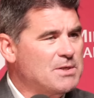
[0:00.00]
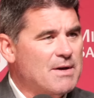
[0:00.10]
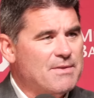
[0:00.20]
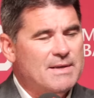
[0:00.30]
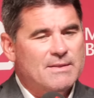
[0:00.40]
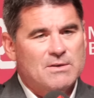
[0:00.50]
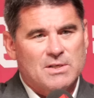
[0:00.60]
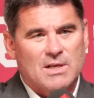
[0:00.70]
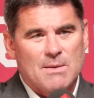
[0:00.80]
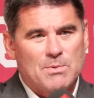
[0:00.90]
You know, I think there's
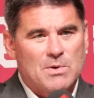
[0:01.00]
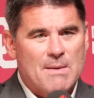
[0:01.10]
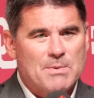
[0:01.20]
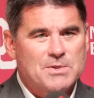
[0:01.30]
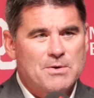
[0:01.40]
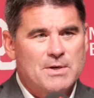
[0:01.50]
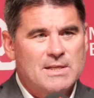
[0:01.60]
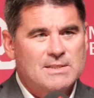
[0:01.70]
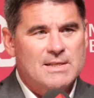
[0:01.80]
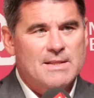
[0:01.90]
a couple
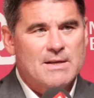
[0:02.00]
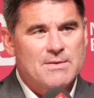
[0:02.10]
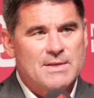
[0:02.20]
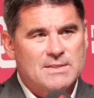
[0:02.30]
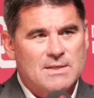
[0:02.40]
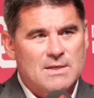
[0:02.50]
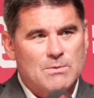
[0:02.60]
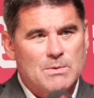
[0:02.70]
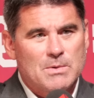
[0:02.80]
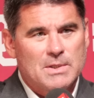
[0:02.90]
opportunities in there that
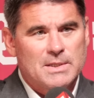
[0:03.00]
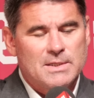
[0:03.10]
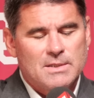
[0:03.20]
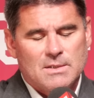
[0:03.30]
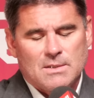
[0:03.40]
we really